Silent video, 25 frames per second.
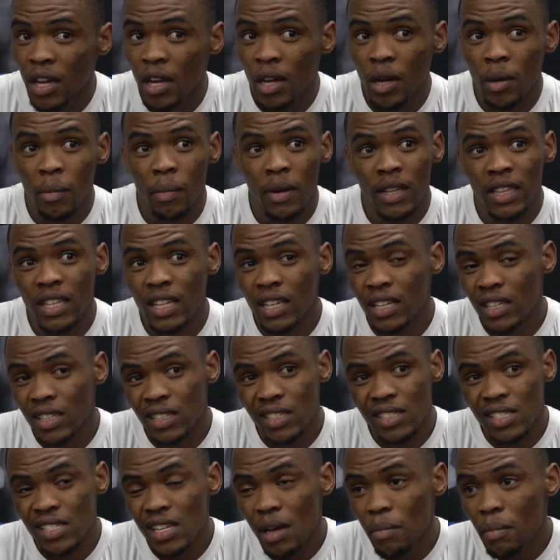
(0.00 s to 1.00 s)
but then
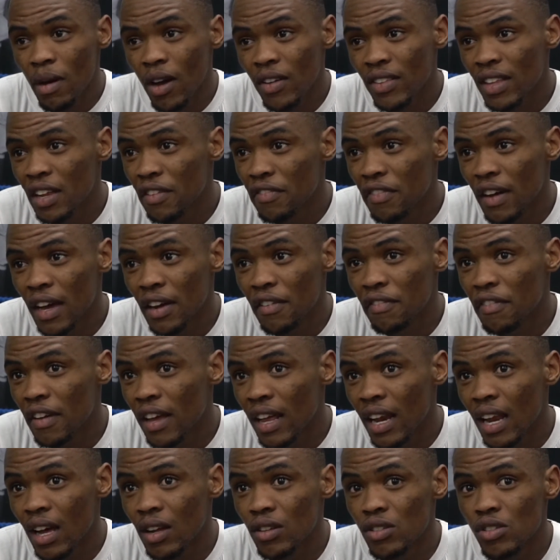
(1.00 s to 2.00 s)
somehow that fight
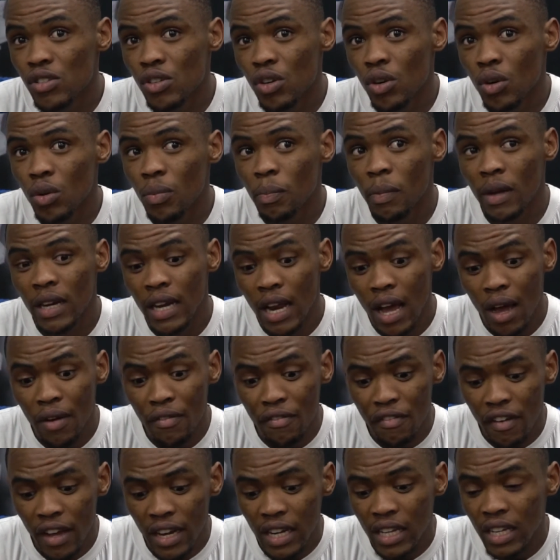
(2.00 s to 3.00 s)
fell out. But now I'm
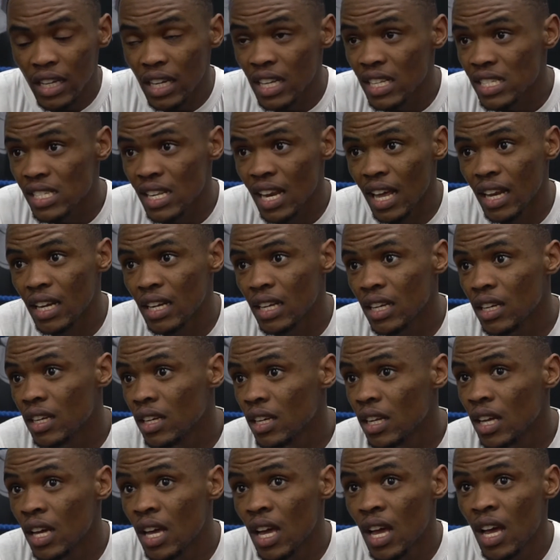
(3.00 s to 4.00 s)
fighting in East London,
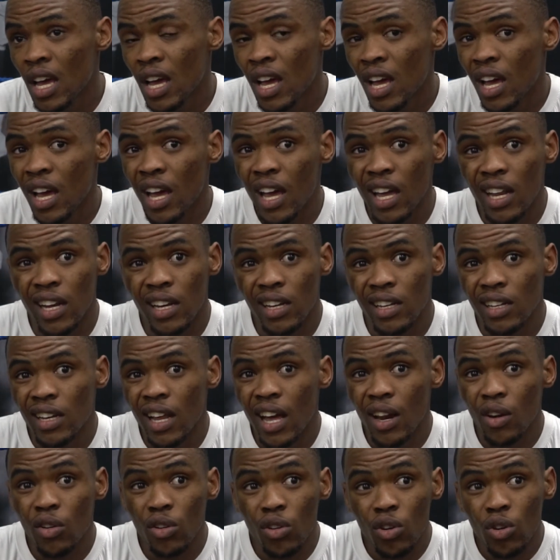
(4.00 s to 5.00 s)
and
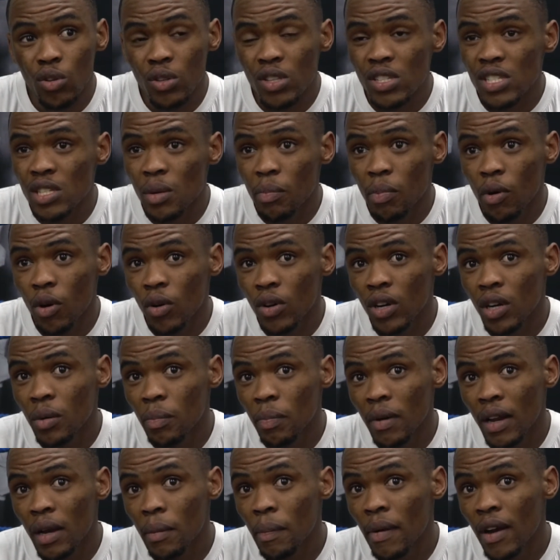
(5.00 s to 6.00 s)
I don't know this opponent,
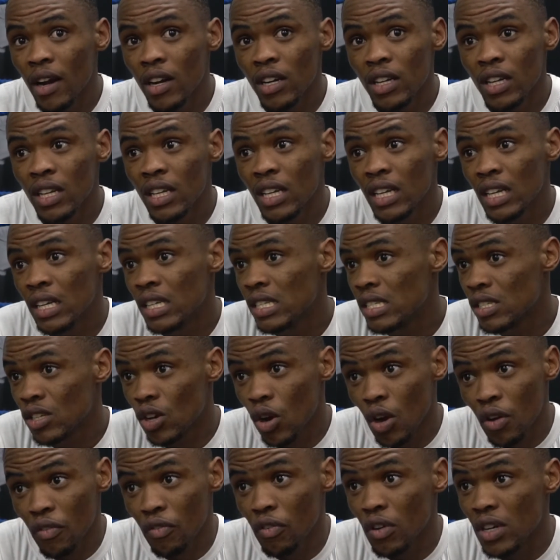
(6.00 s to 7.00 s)
but apparently he's
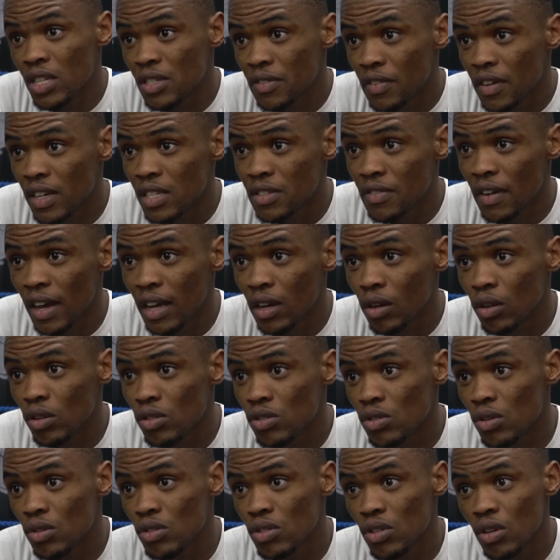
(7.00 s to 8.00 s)
going for his first fight
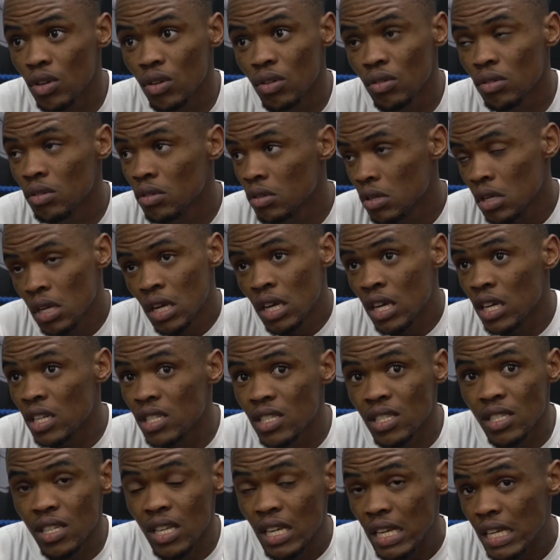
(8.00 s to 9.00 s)
also. So
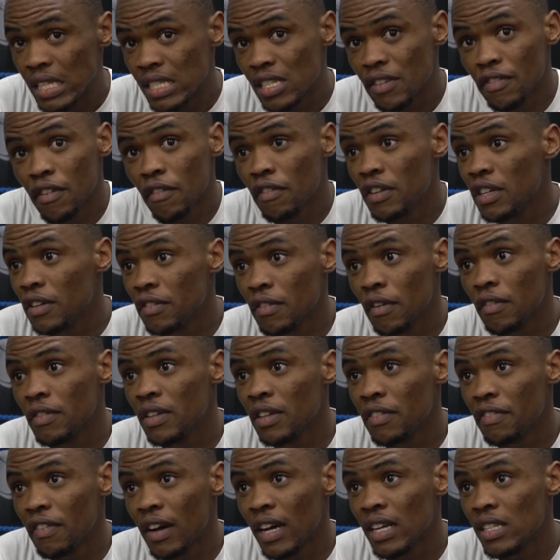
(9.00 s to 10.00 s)
it's a
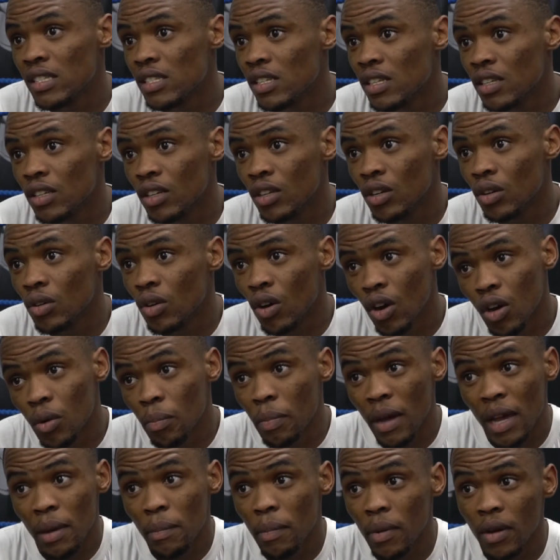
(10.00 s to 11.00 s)
50-50 fight, on
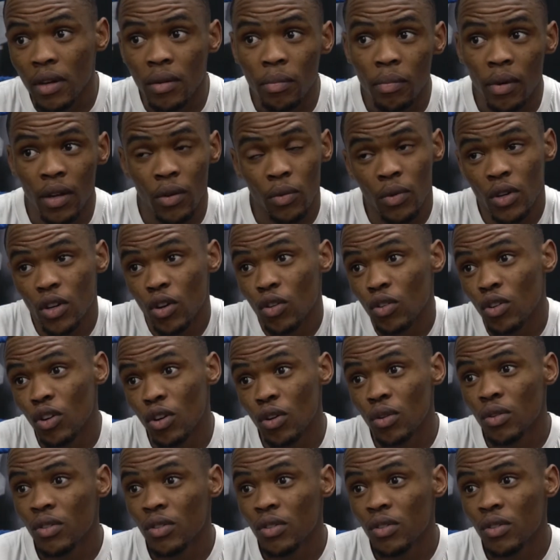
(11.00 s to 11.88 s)
paper, but we don't know.